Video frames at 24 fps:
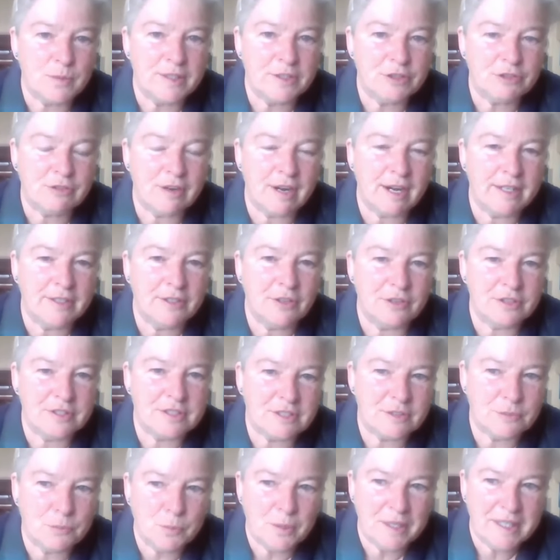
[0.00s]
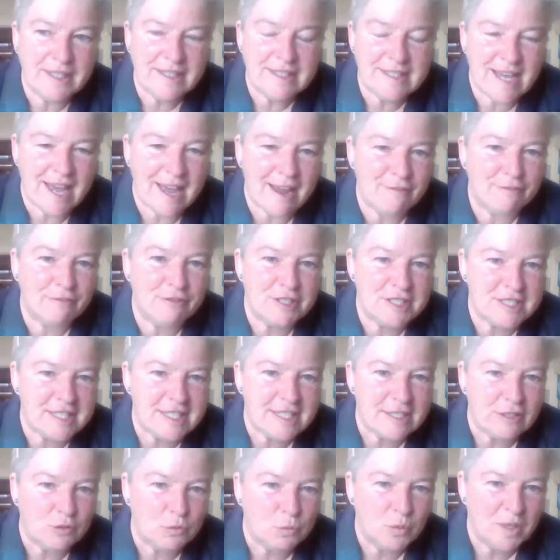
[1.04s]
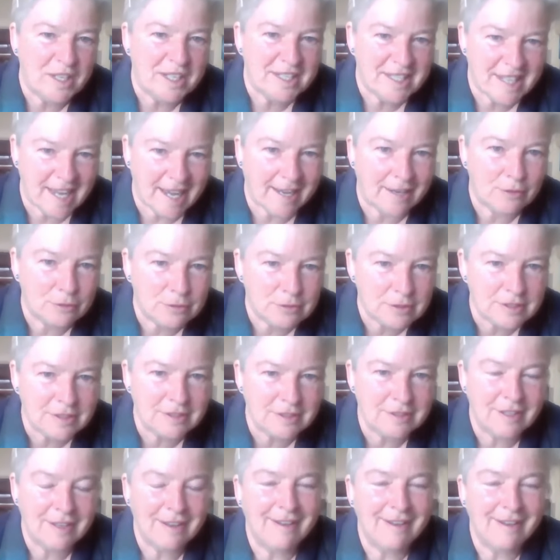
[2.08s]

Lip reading: we try not to weed every single weed out.